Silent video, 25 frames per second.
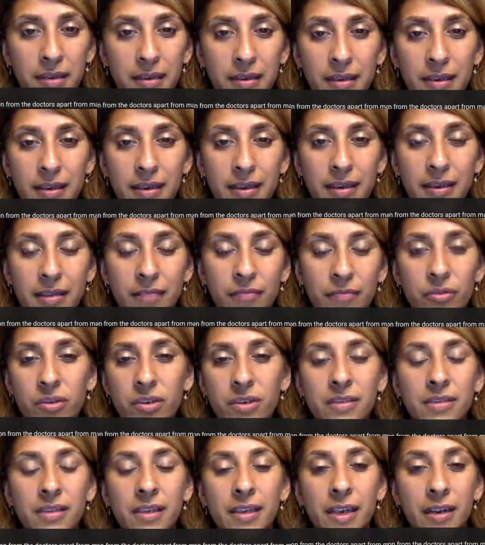Like if you
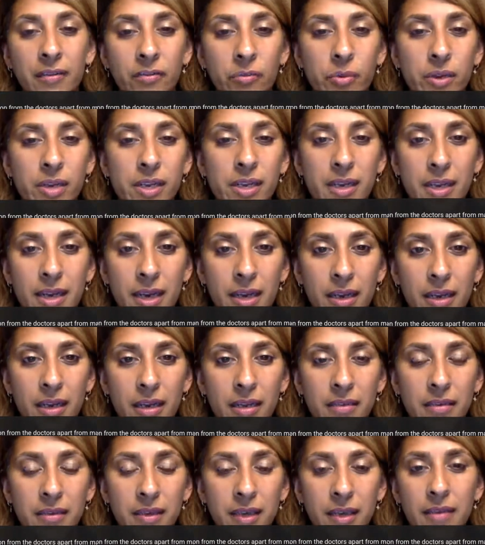just let everybody get
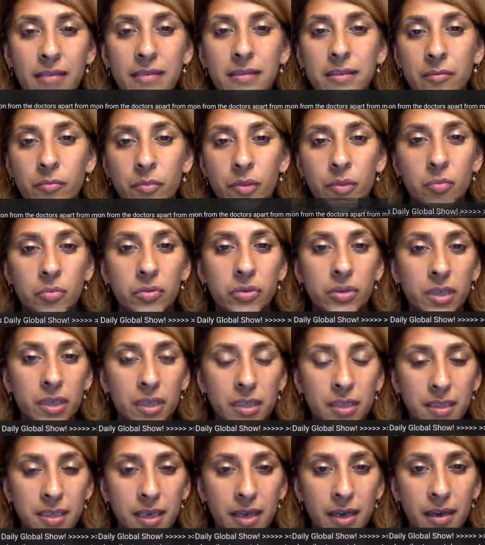it, yeah, some people are
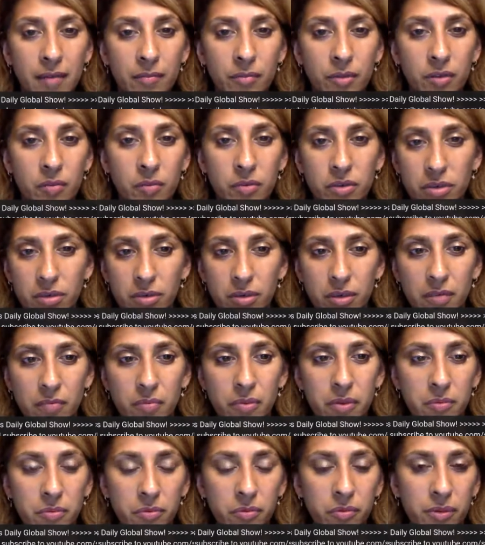going to die, but the majority of
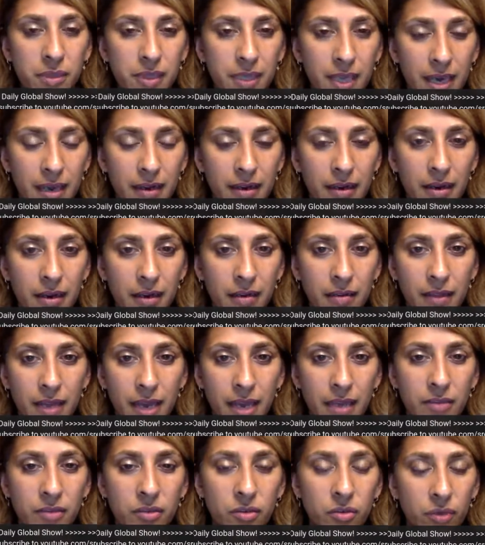people will get it, and
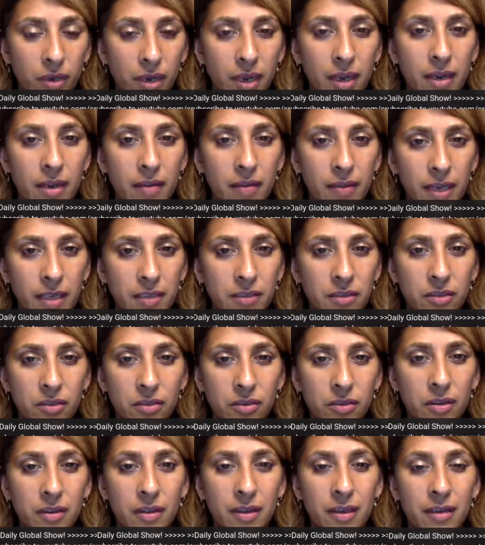that's okay, and that's a
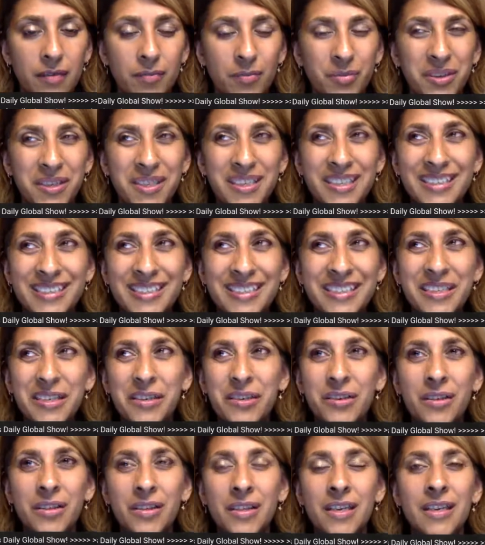good thing. But is it a
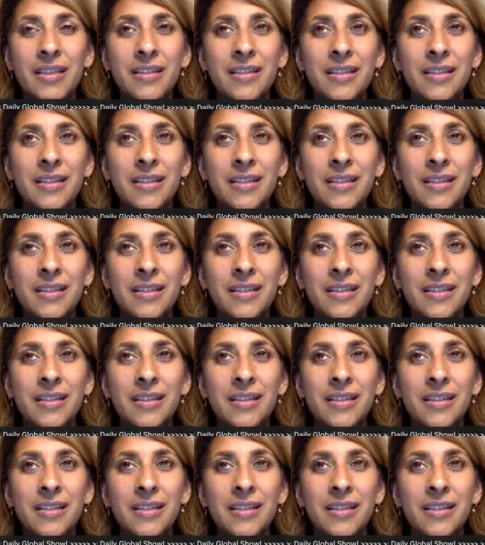good thing?